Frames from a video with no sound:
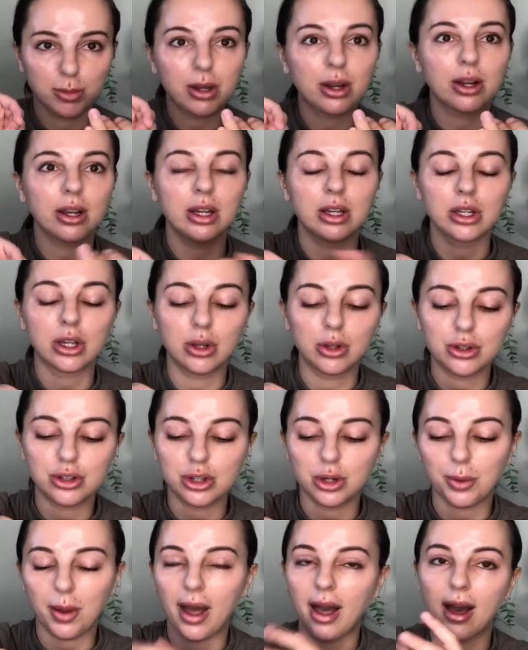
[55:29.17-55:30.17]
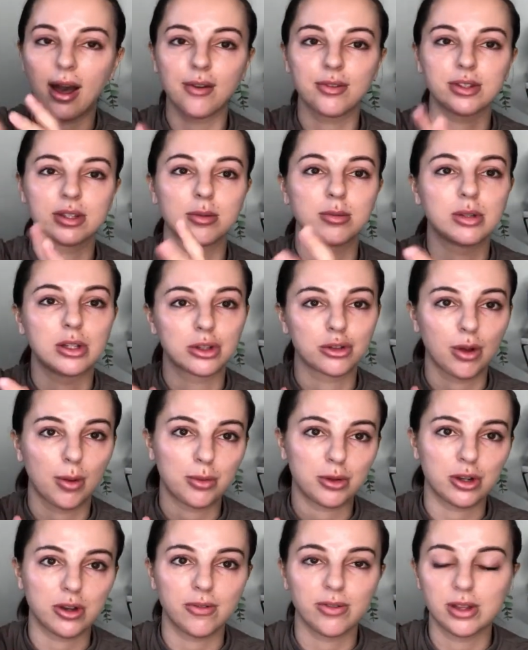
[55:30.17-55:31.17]
period, you do have some
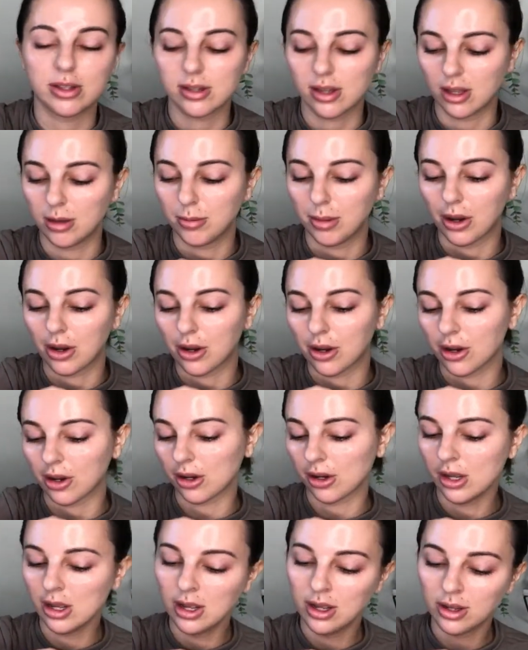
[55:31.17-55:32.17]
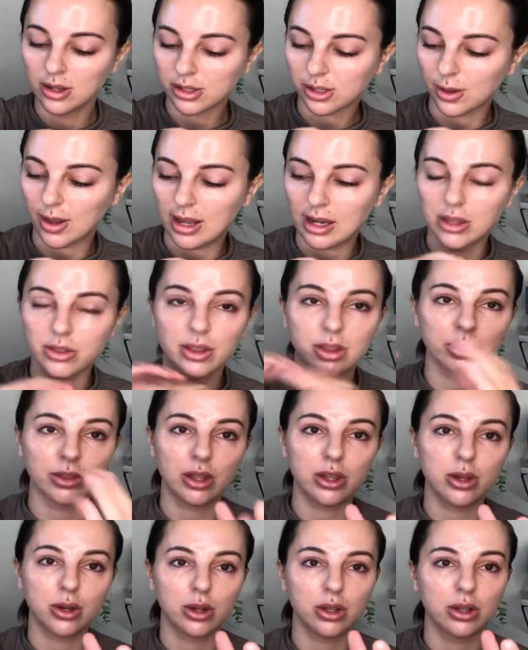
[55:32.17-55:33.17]
disruption of the skin barrier. So anything
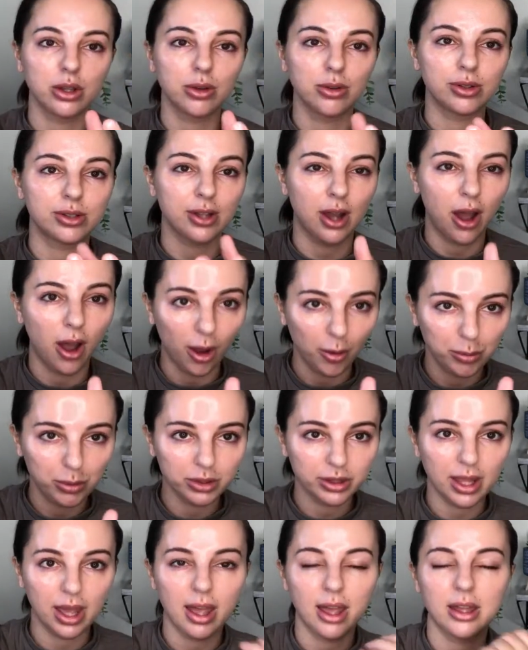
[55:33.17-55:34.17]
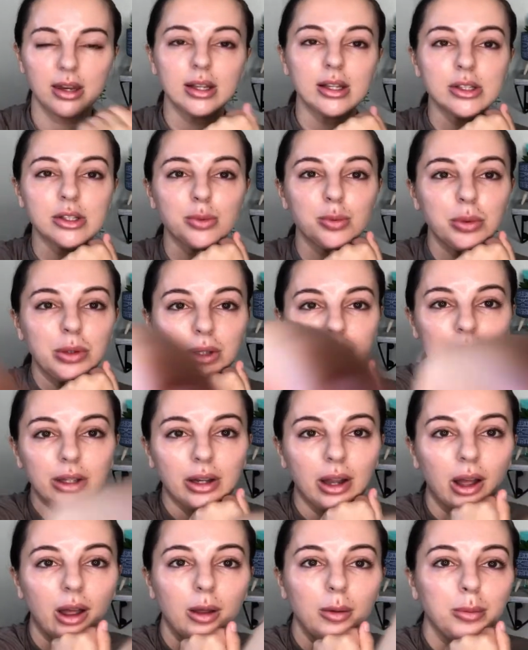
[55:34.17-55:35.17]
that you can use to help with that is really going
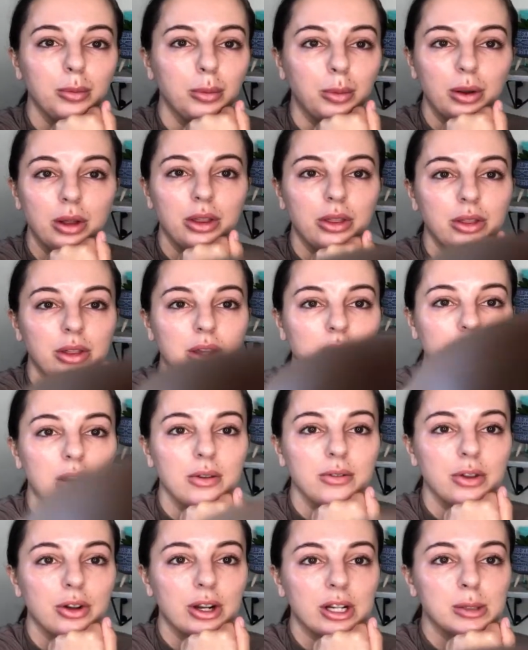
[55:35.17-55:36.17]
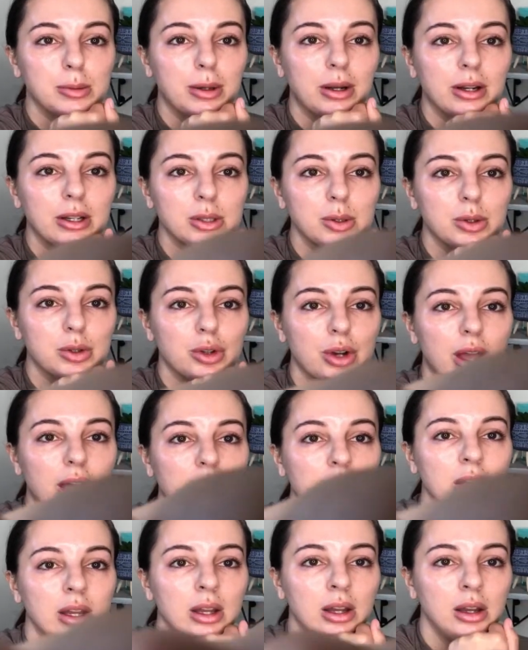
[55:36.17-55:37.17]
to help with kind of your experience with TRET.
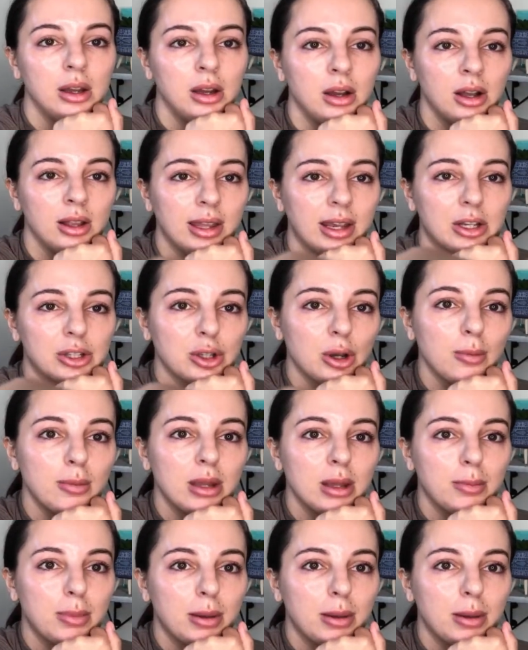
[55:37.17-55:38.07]
Like so many